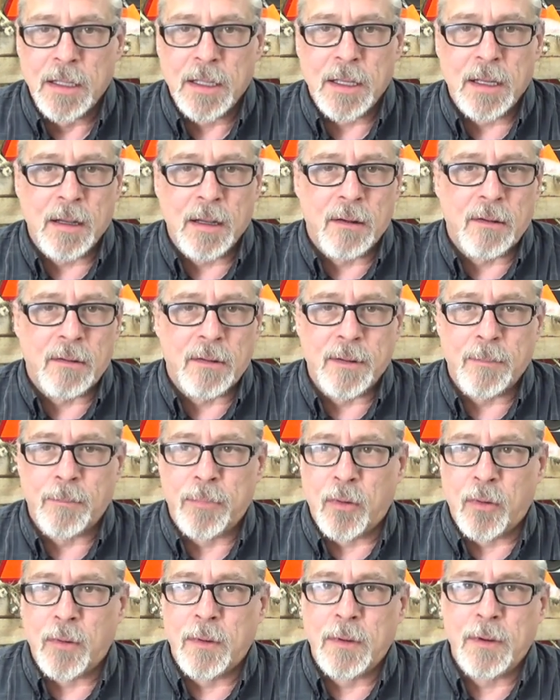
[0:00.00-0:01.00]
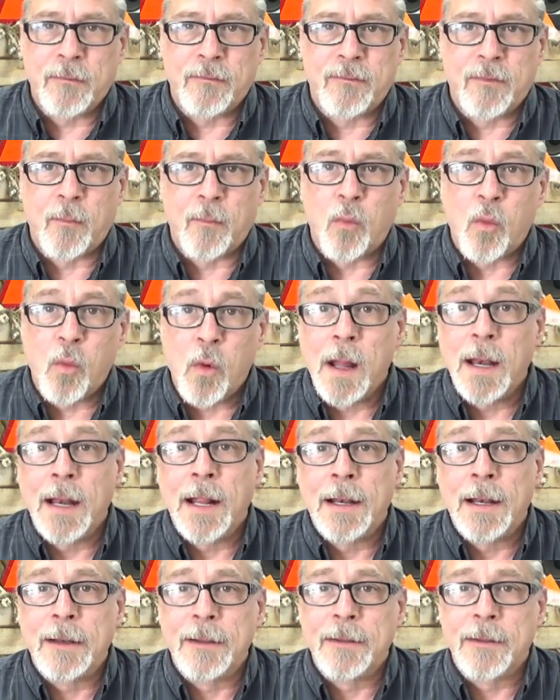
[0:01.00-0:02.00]
you know, and pulling it from one
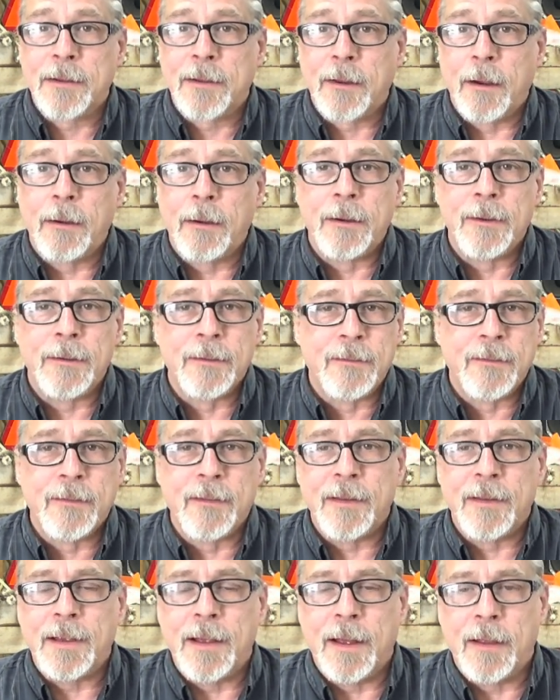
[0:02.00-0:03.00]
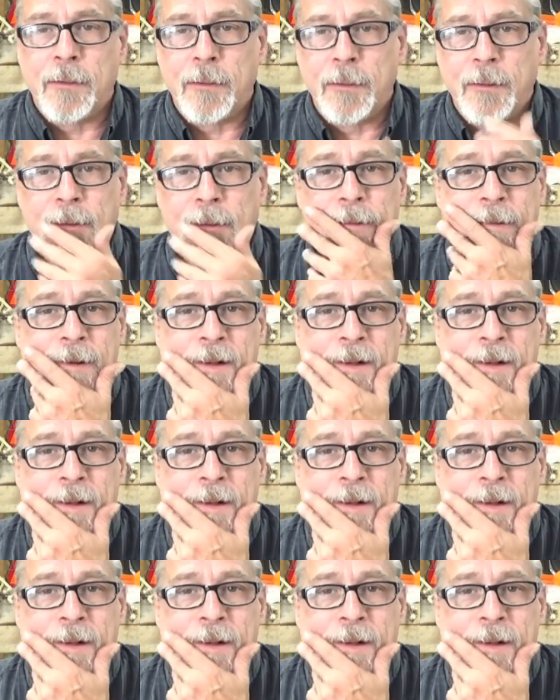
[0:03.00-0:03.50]
end of the garden to the other,